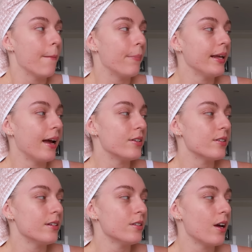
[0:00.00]
but yeah
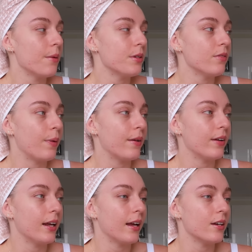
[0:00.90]
just in terms of
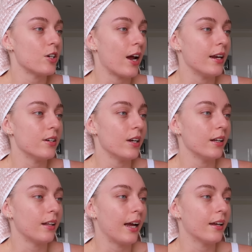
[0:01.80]
pivoting and
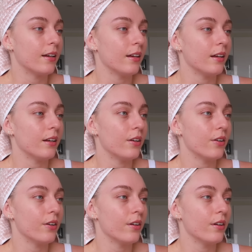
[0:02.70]
changing like
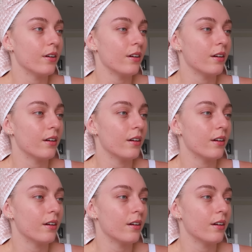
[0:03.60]
you